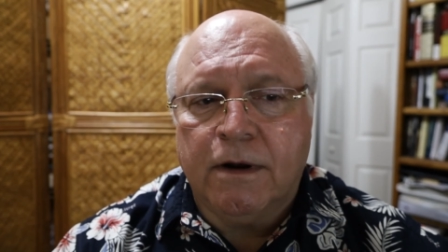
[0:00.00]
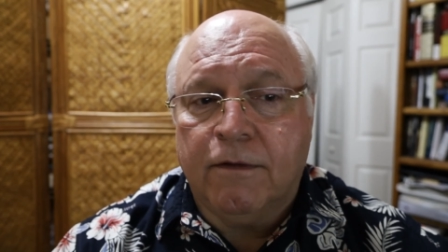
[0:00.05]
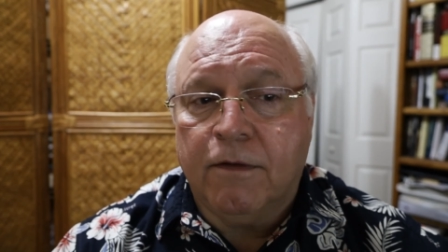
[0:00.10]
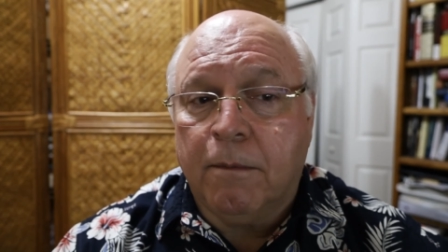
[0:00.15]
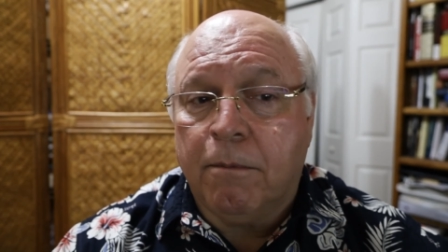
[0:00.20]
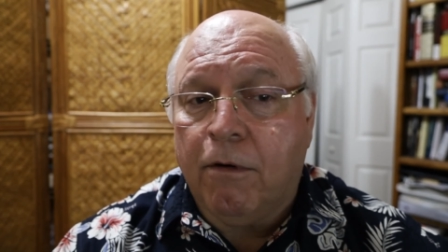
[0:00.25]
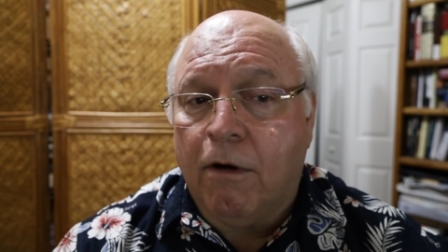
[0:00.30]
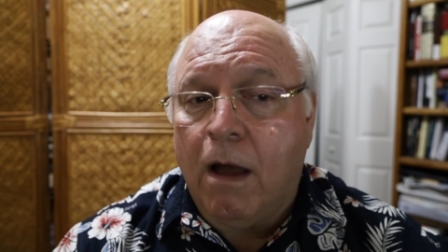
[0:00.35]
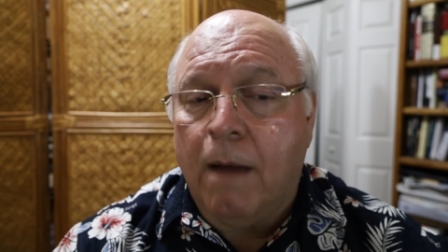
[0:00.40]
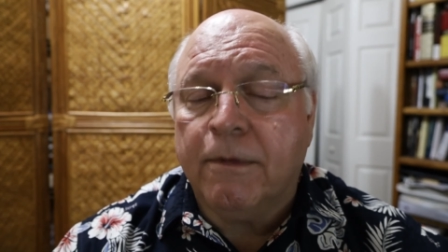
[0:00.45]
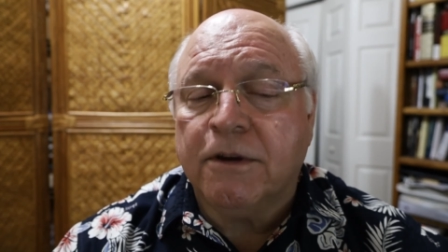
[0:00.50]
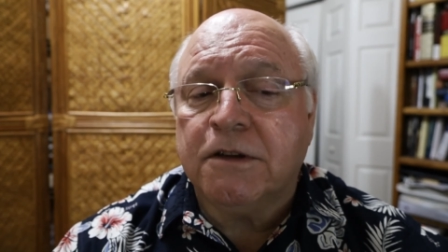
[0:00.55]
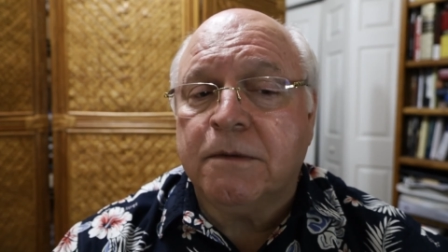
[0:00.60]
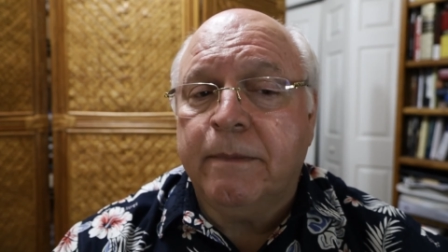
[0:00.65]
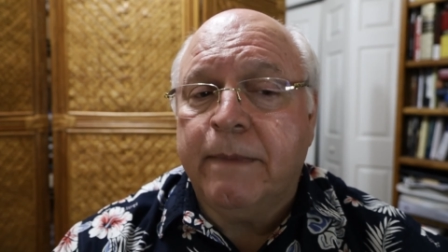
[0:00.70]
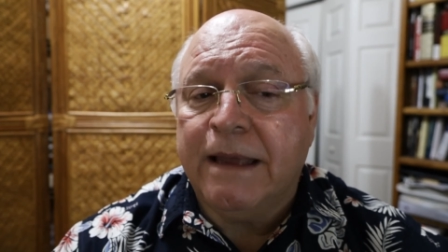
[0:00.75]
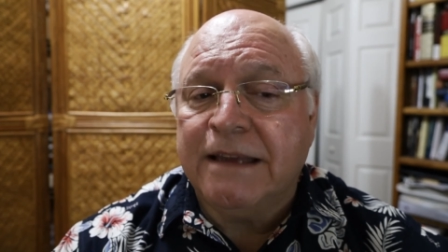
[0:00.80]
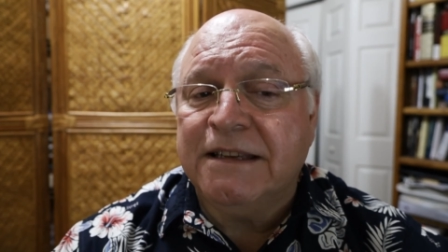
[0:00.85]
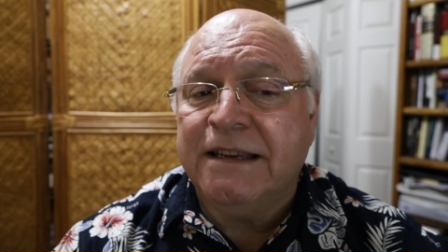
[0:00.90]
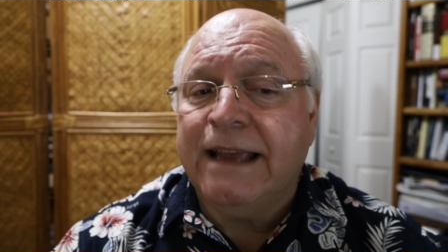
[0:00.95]
of the promised
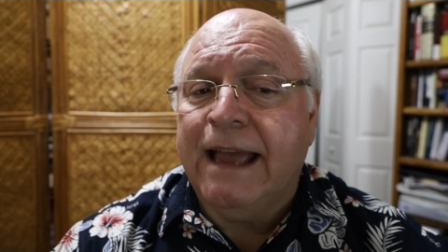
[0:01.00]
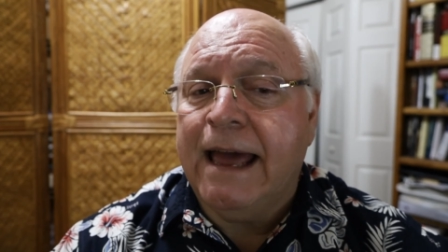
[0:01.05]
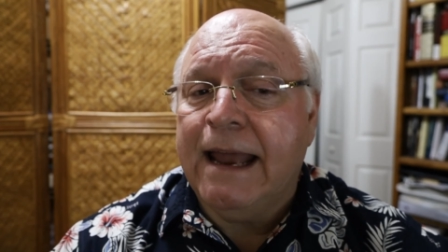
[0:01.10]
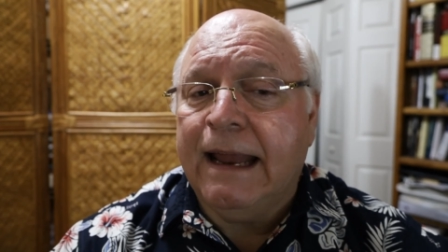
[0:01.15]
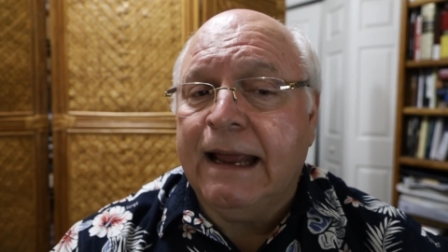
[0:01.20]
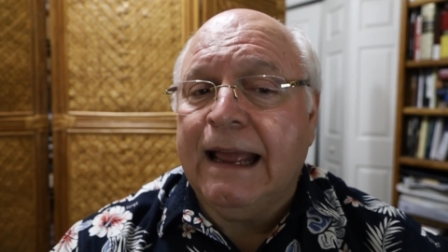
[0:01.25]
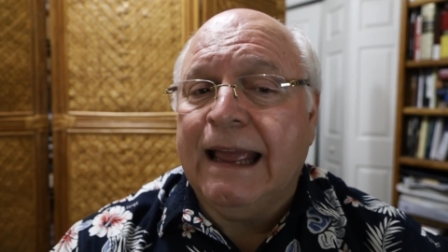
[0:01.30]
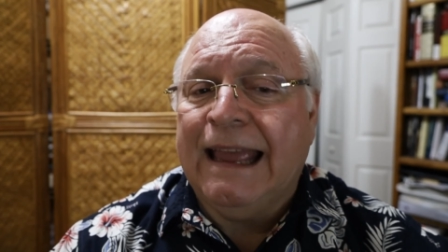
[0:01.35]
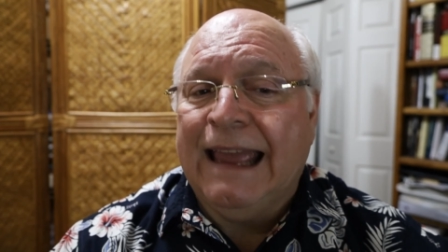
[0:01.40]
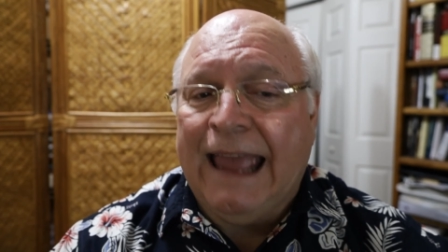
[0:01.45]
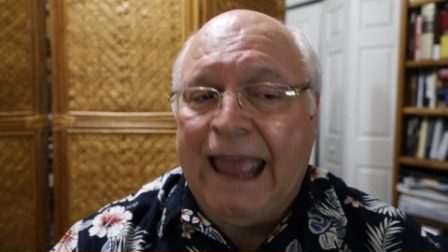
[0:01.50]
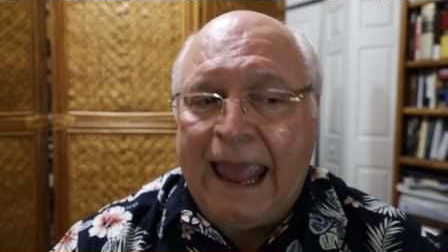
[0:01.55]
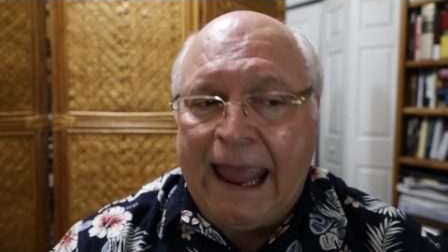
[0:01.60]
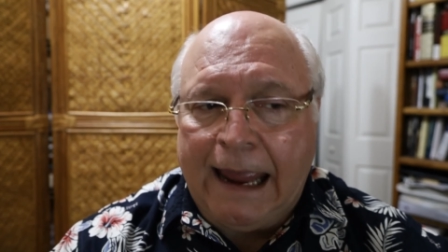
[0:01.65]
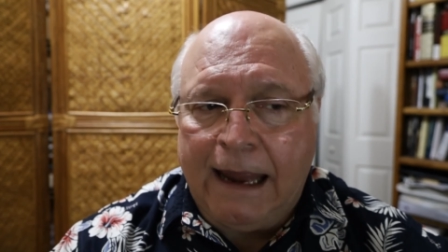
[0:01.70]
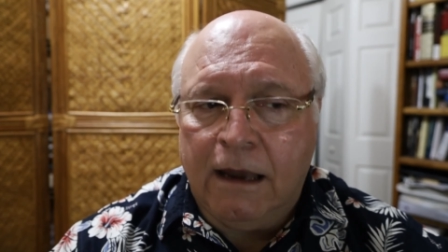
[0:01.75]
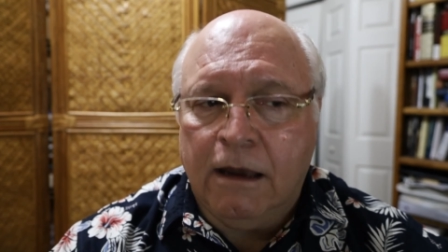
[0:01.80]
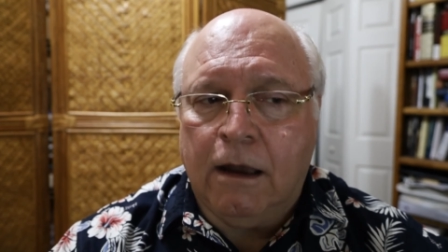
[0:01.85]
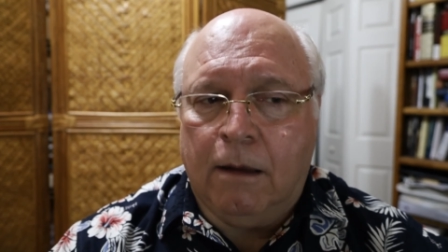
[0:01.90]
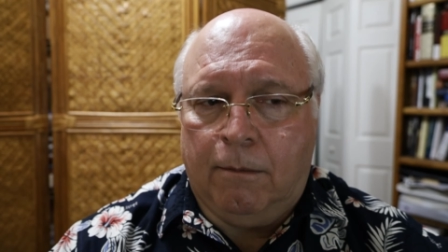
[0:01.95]
Messianic
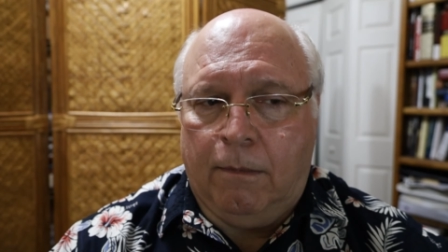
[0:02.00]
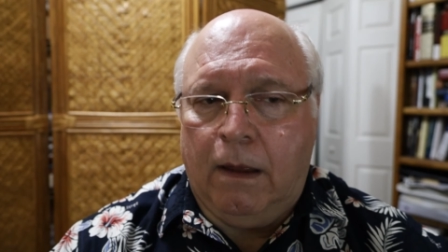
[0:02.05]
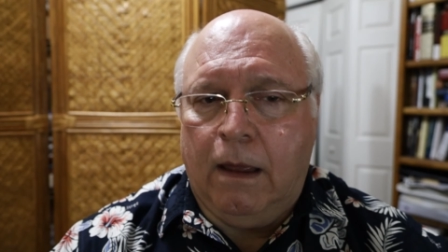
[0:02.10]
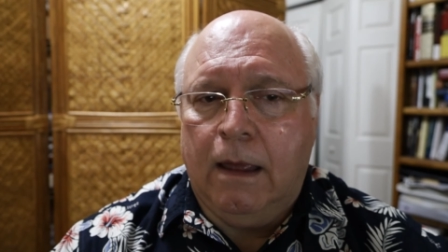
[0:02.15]
kingdom.